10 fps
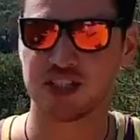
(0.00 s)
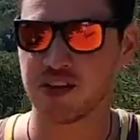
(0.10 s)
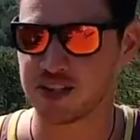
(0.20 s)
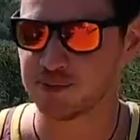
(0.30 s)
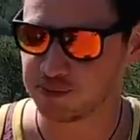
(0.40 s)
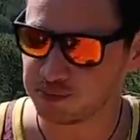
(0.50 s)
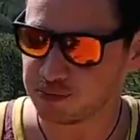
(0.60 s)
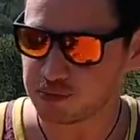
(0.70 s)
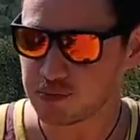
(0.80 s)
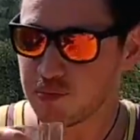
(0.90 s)
is another
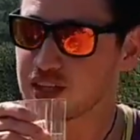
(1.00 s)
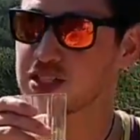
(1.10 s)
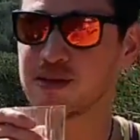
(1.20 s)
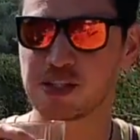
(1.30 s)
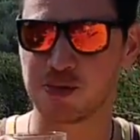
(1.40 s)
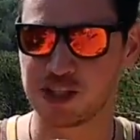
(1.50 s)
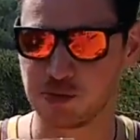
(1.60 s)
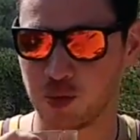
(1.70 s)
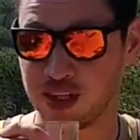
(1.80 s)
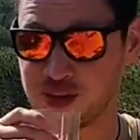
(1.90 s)
Spanish
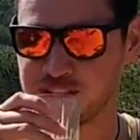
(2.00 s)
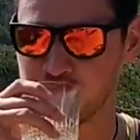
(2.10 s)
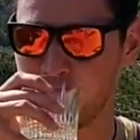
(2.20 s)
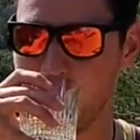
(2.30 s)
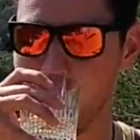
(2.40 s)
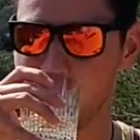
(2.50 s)
wine region.